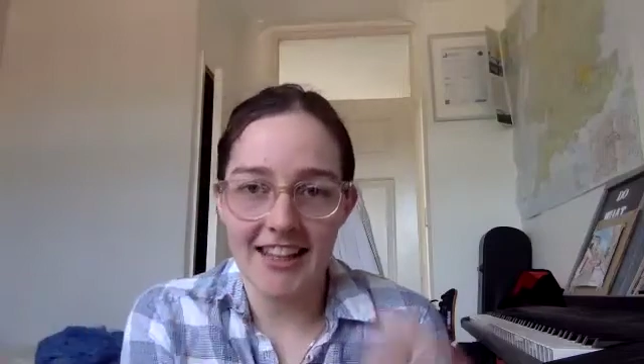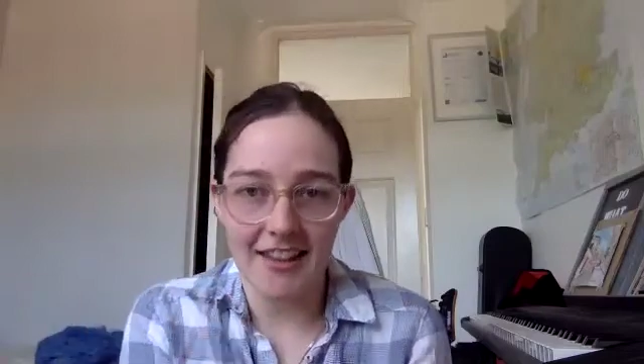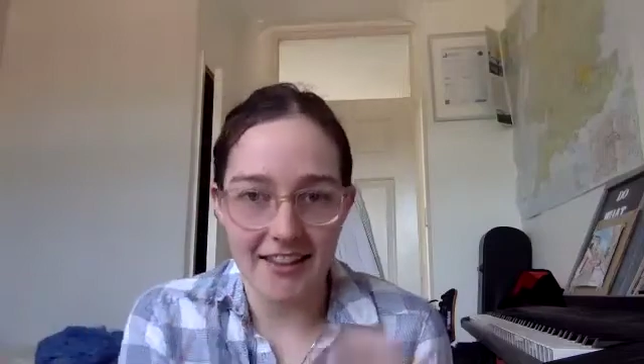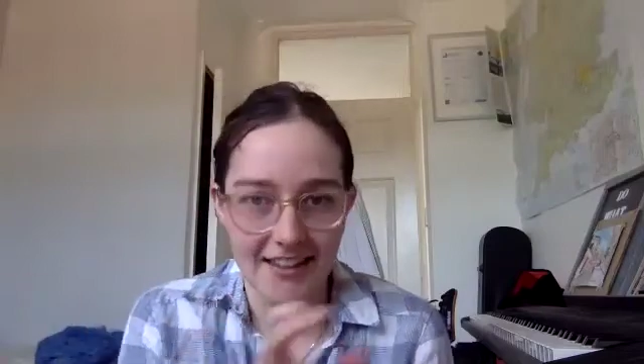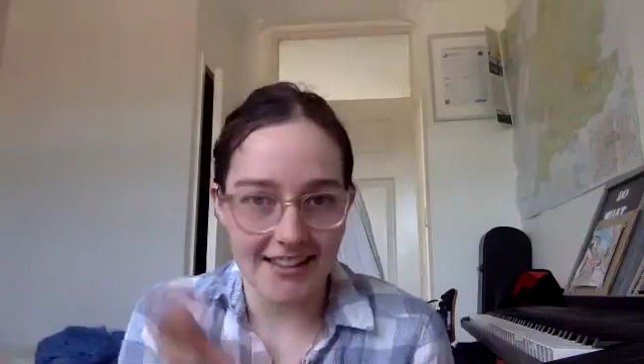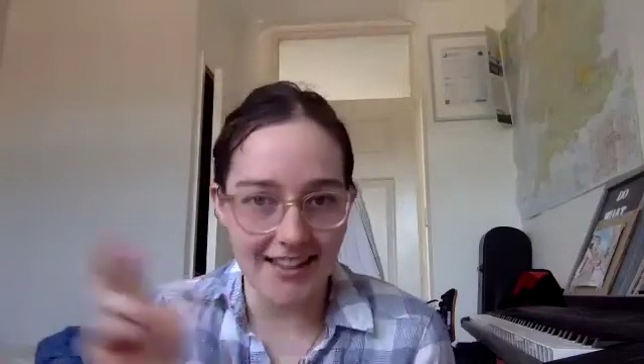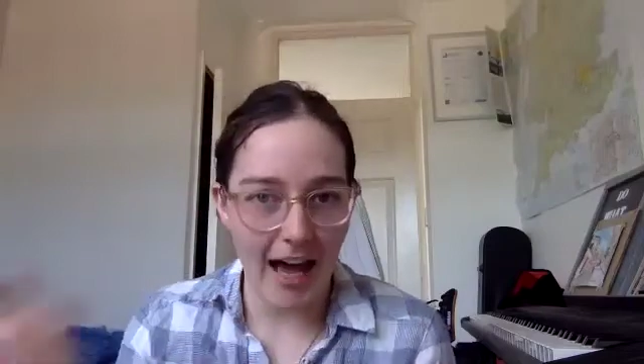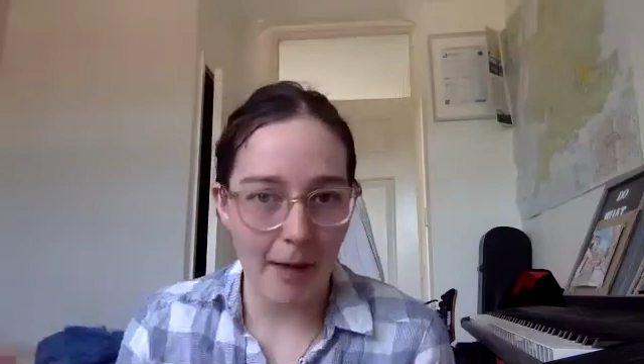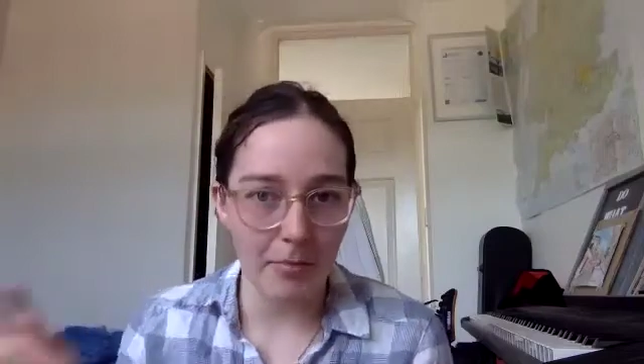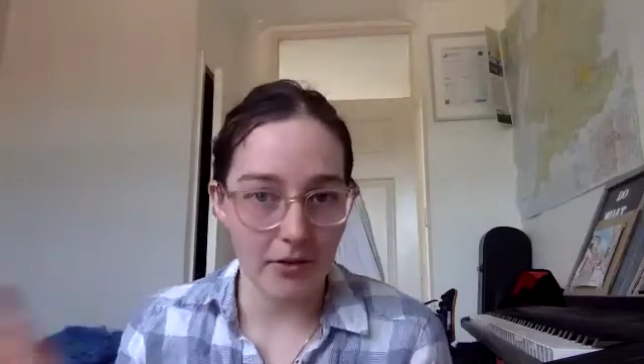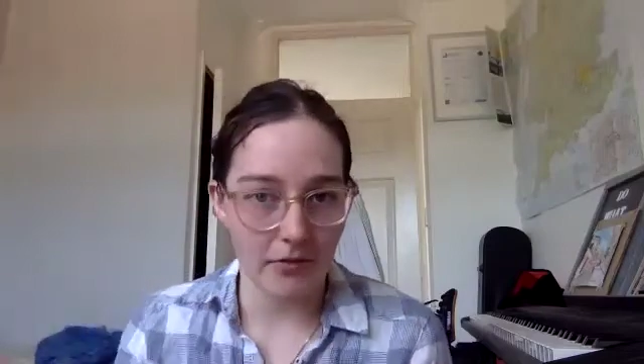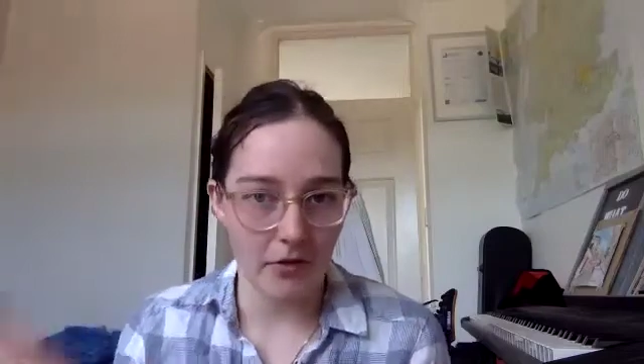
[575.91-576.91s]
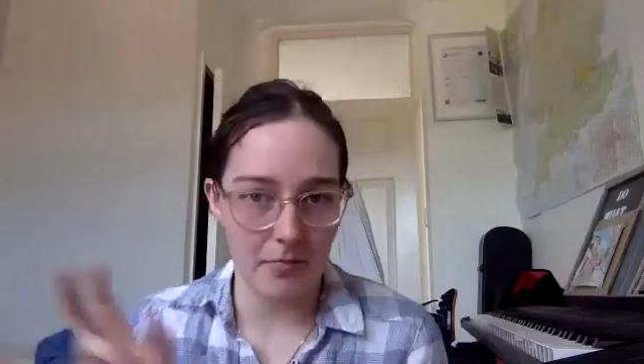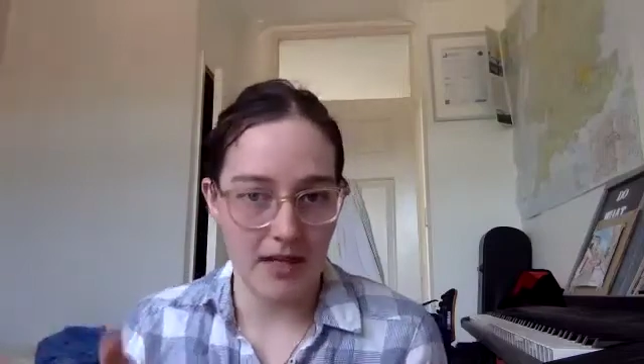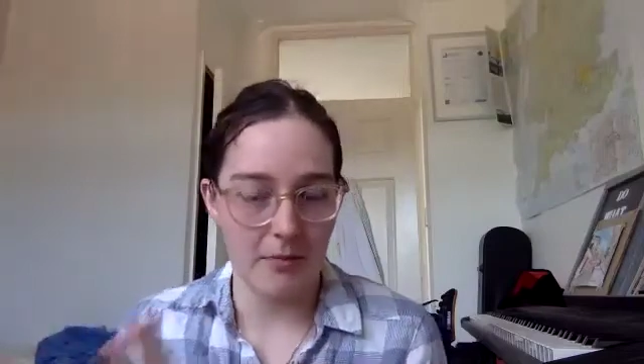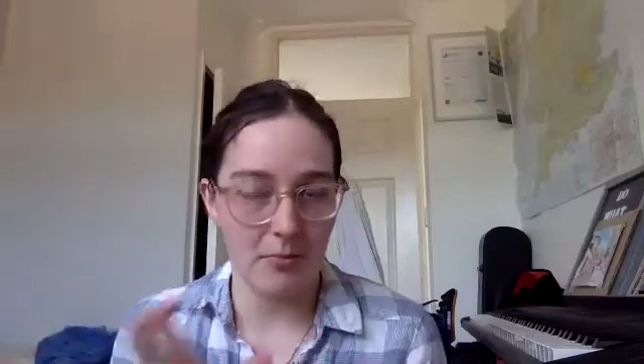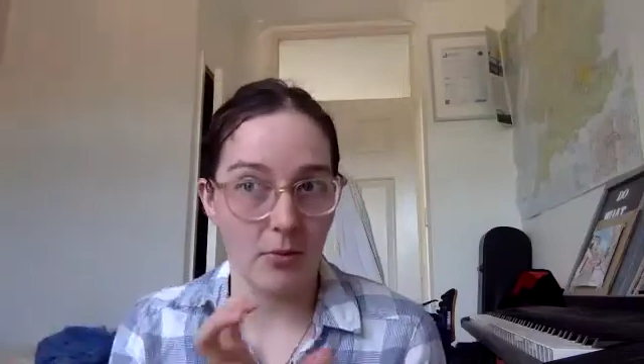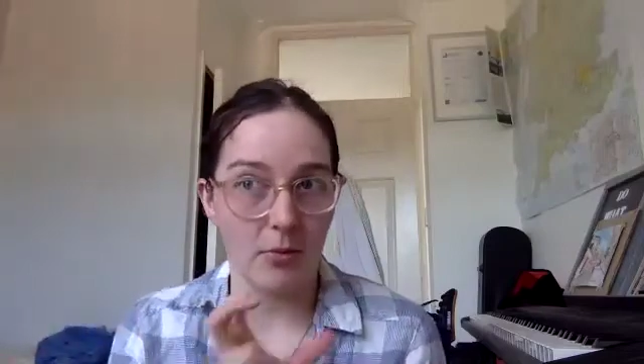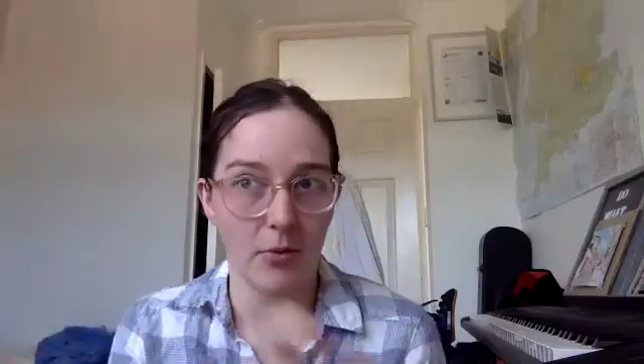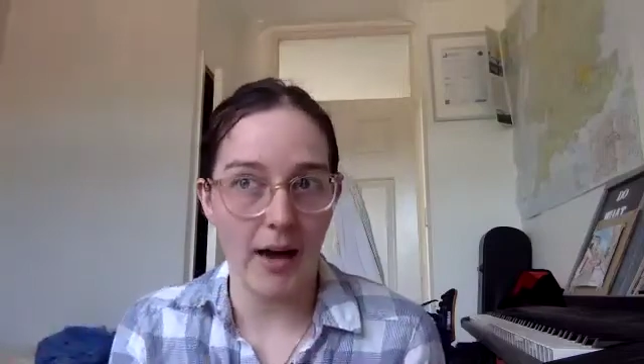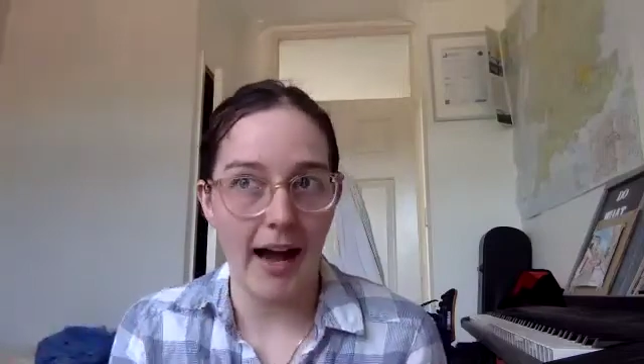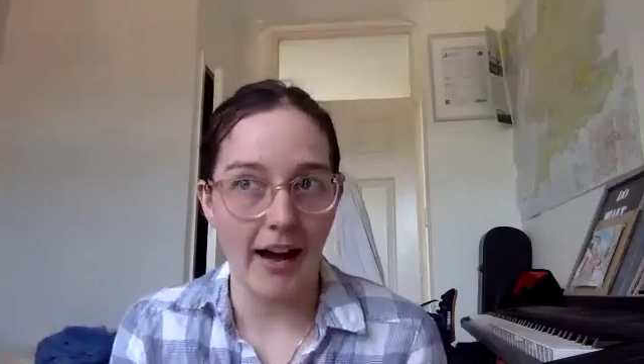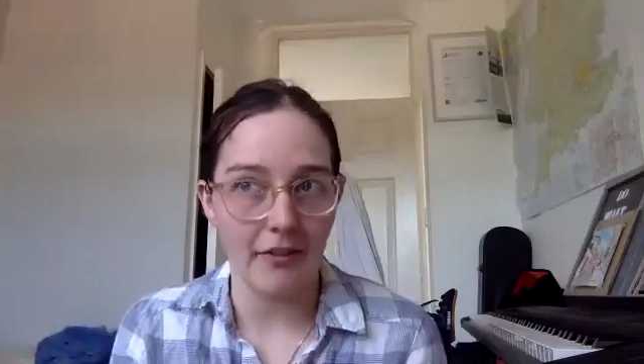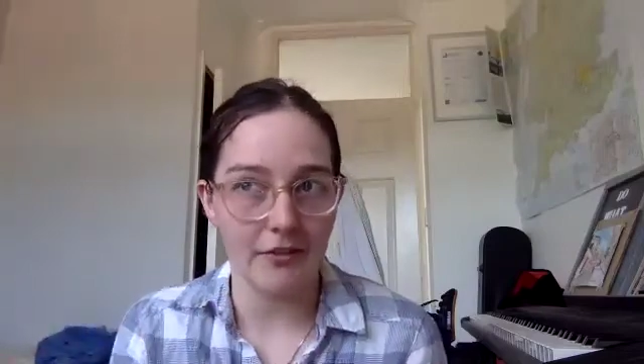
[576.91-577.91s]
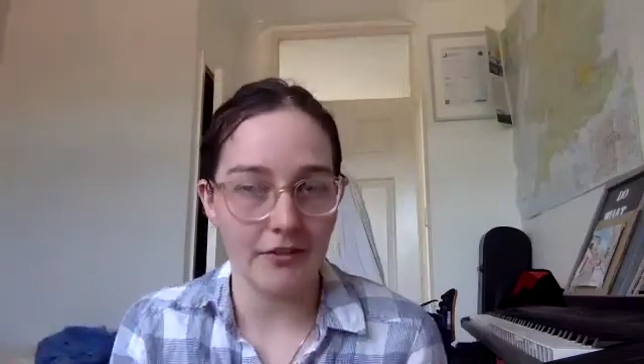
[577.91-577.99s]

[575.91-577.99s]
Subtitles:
that this has happened for people will have